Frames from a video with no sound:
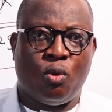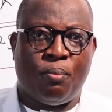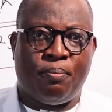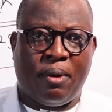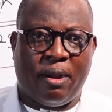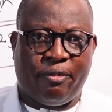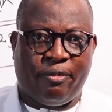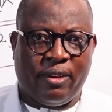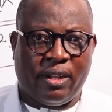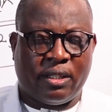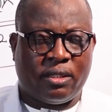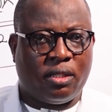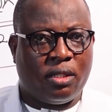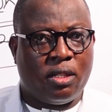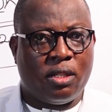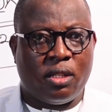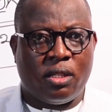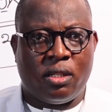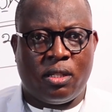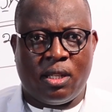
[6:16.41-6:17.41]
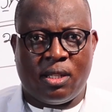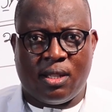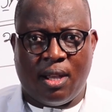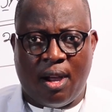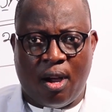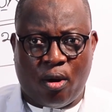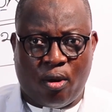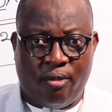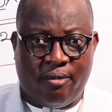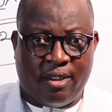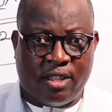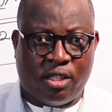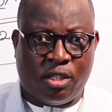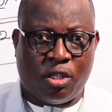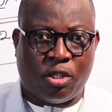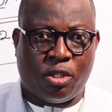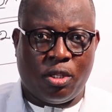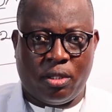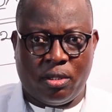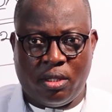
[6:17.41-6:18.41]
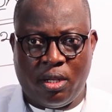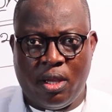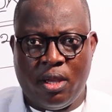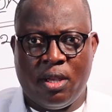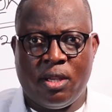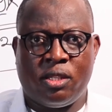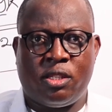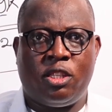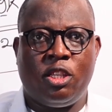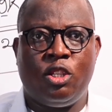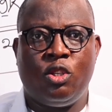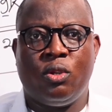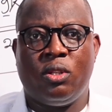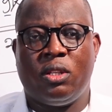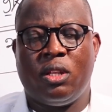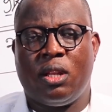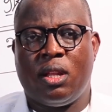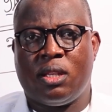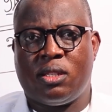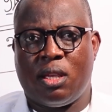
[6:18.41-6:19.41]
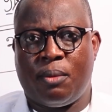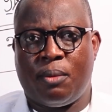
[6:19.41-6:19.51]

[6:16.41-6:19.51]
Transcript: perfect in this our conversation. See you in the next